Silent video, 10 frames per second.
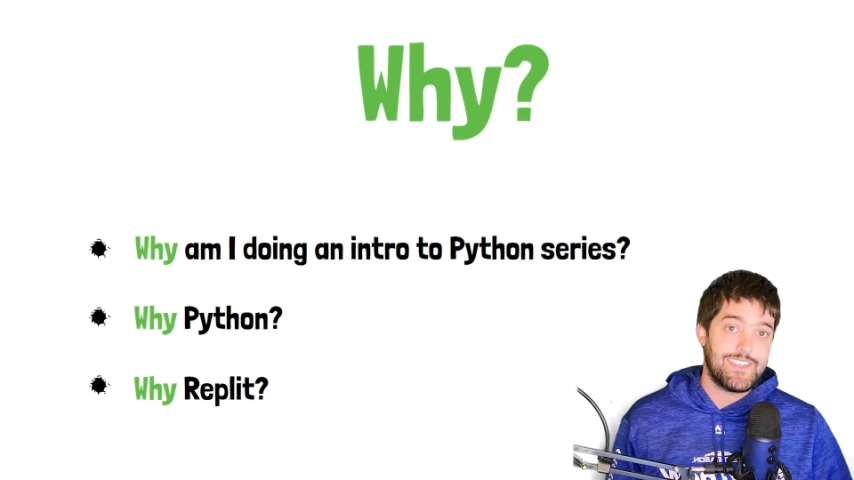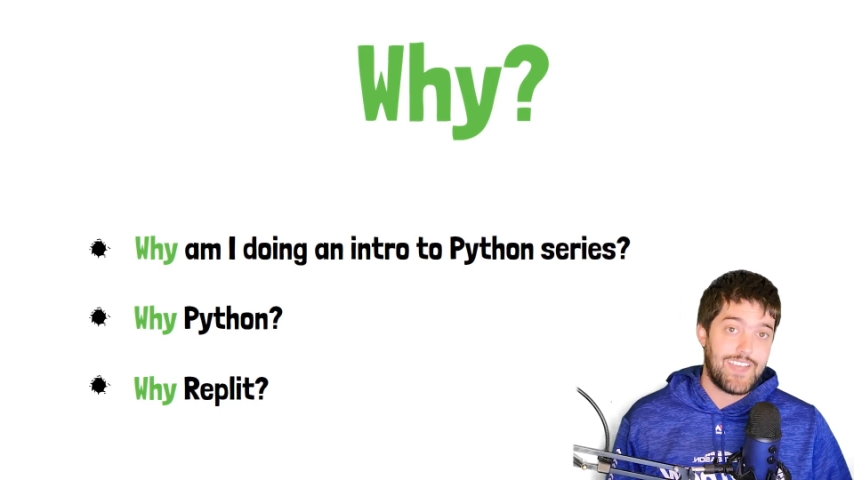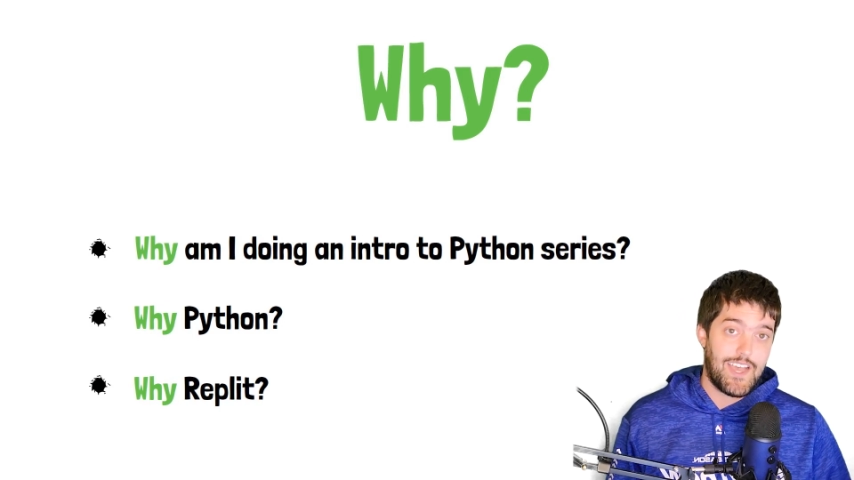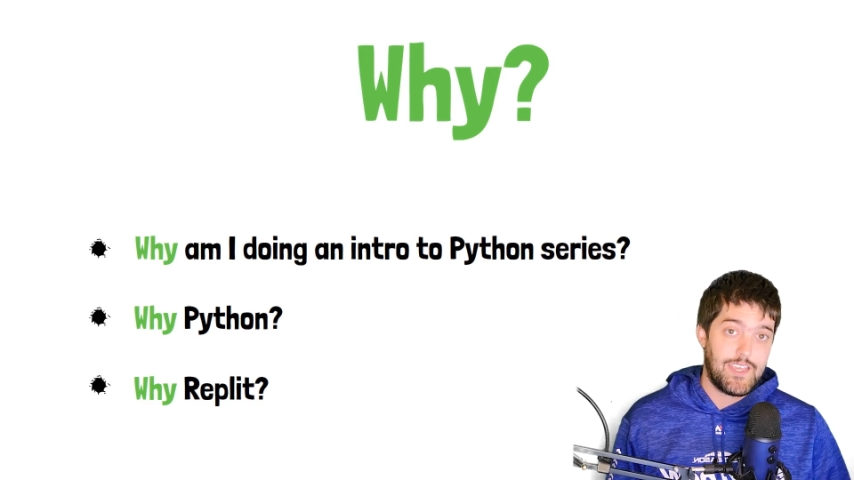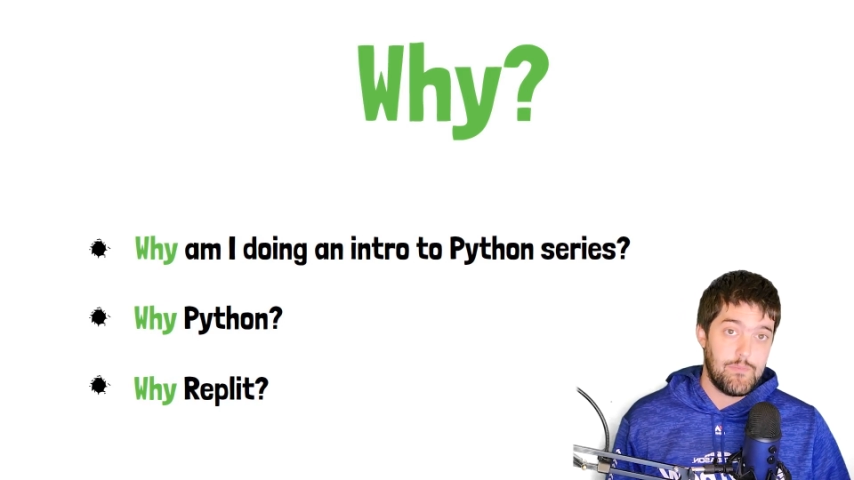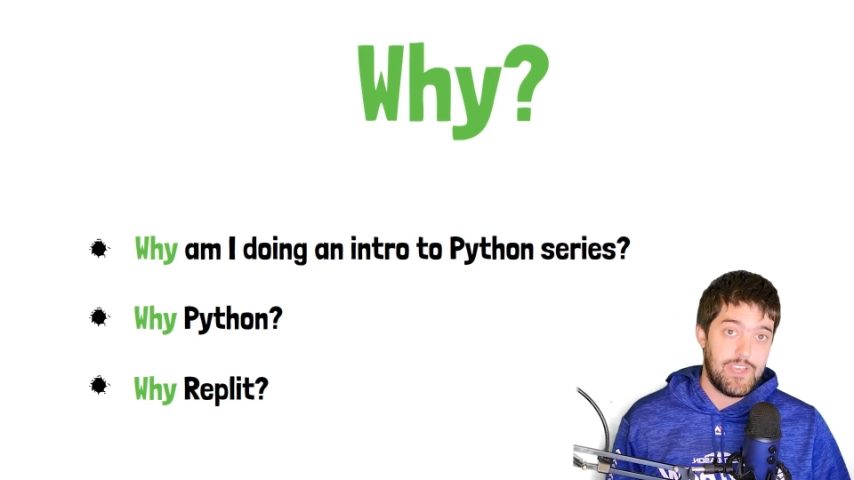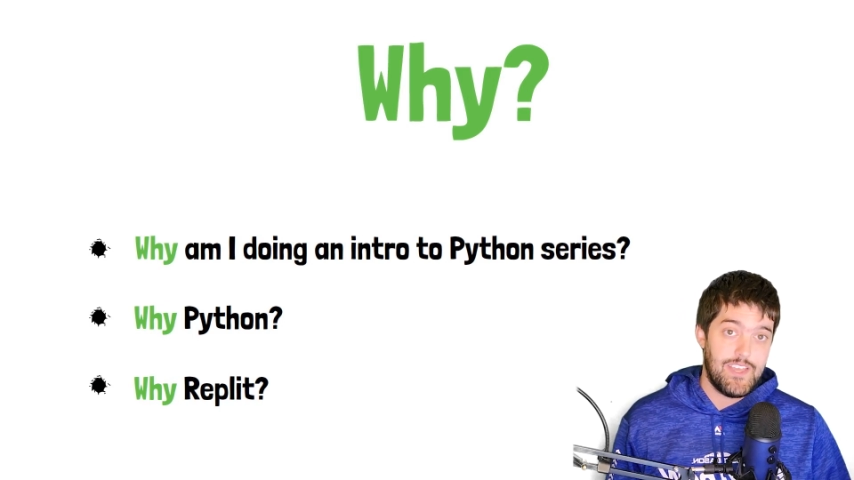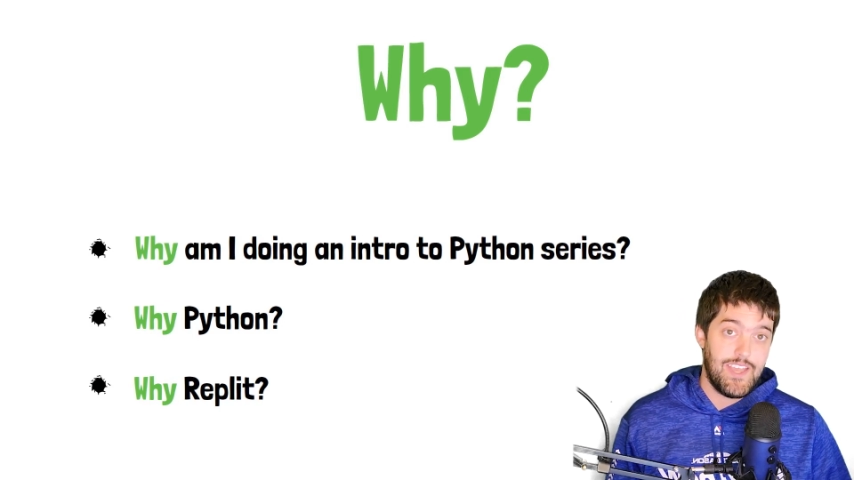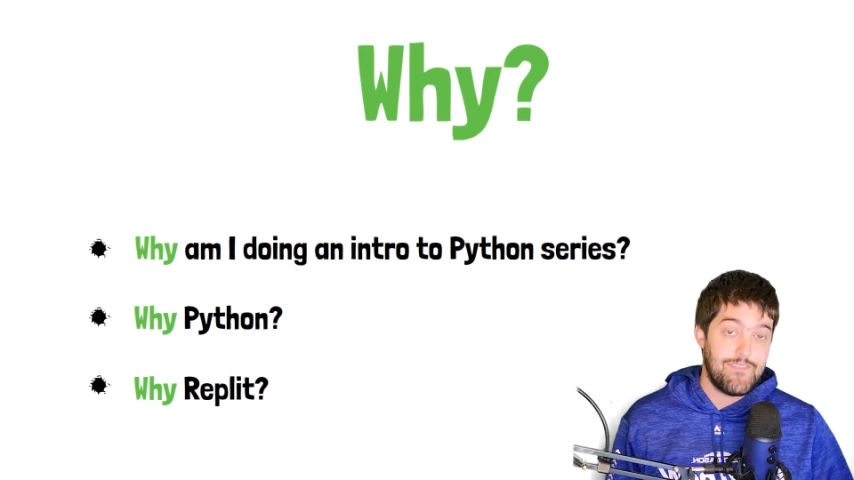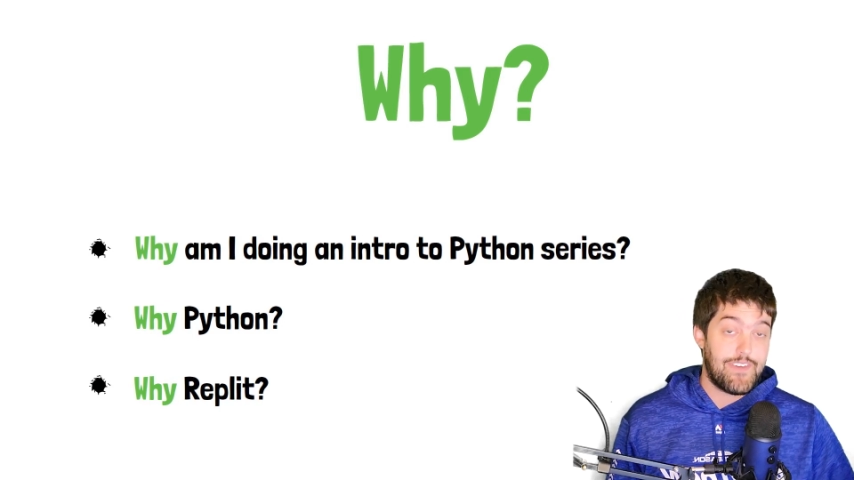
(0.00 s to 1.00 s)
the
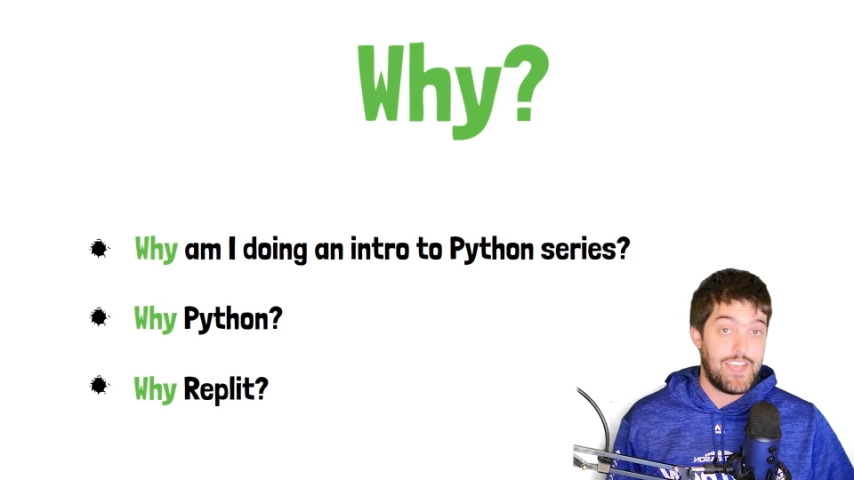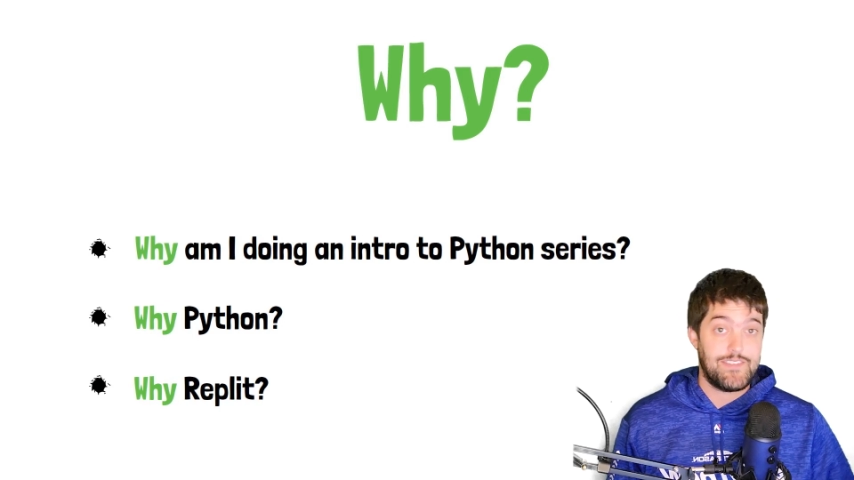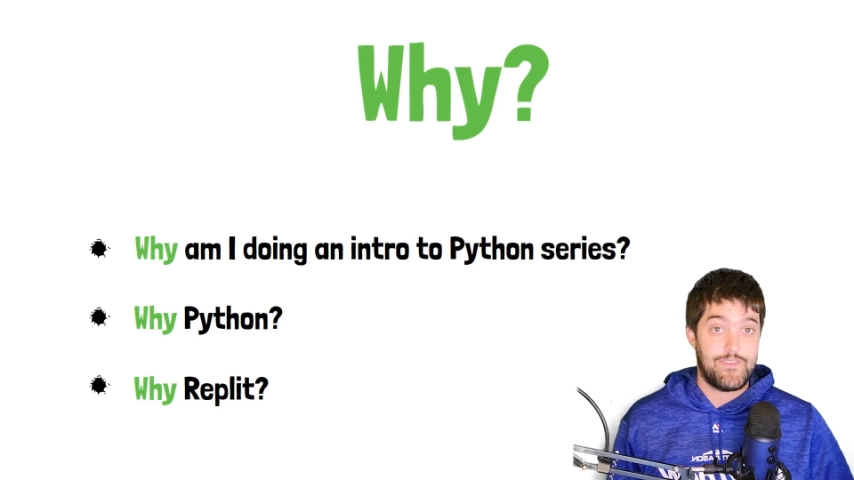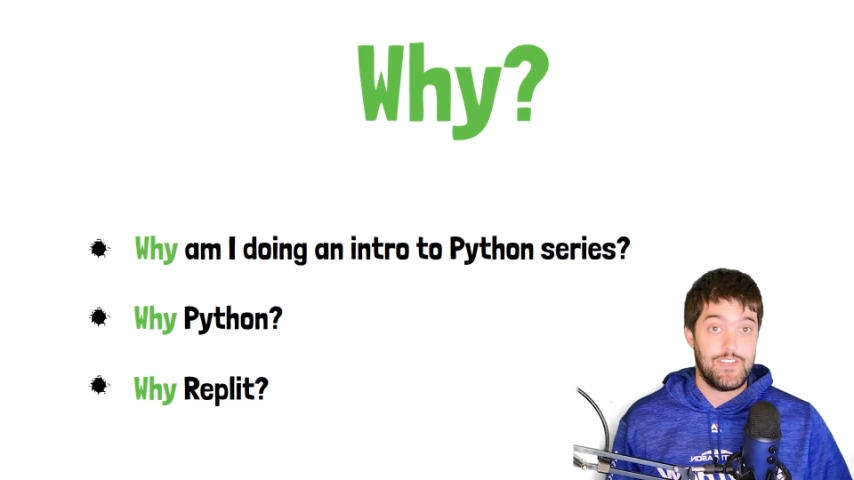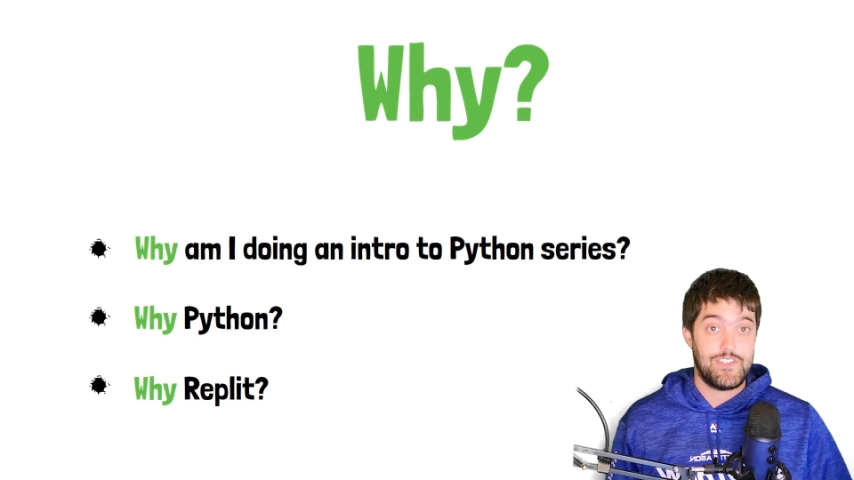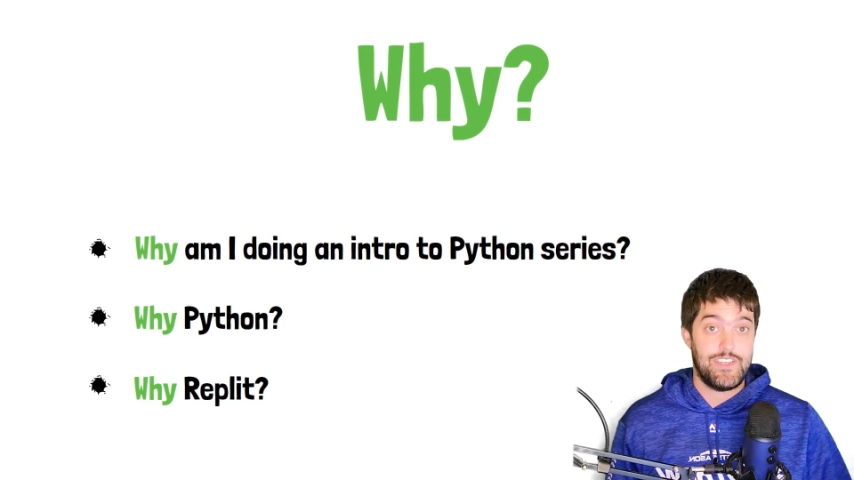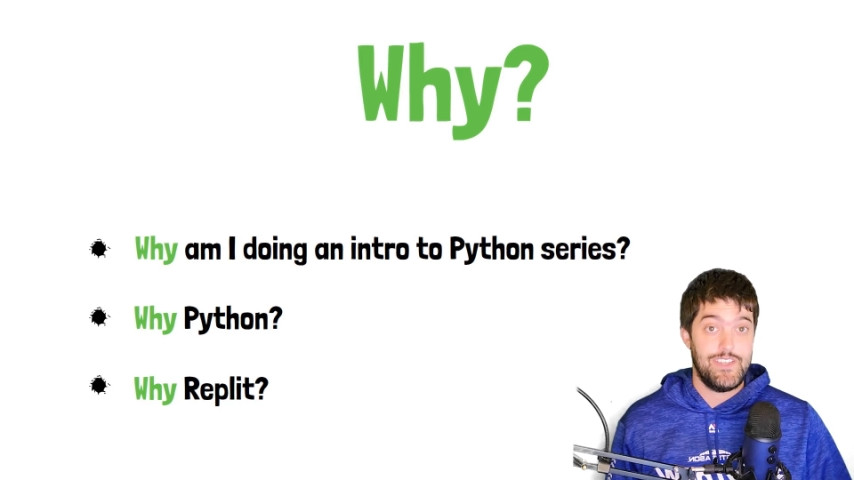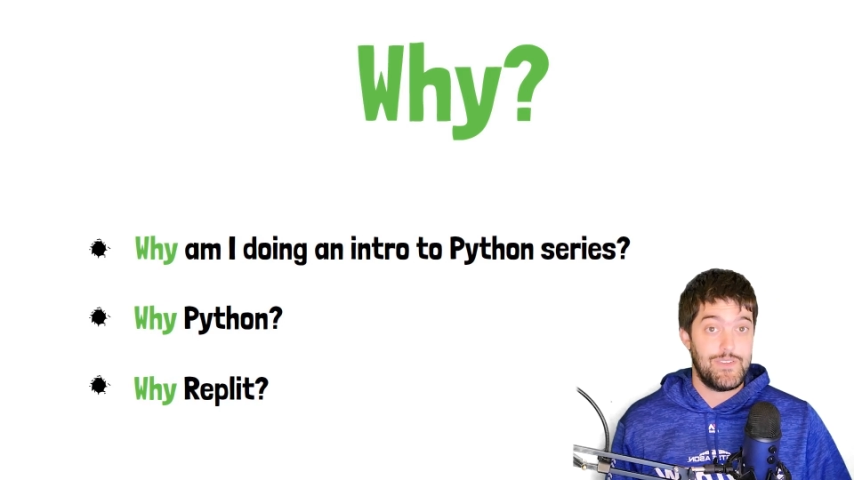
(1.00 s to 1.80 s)
document and vice versa.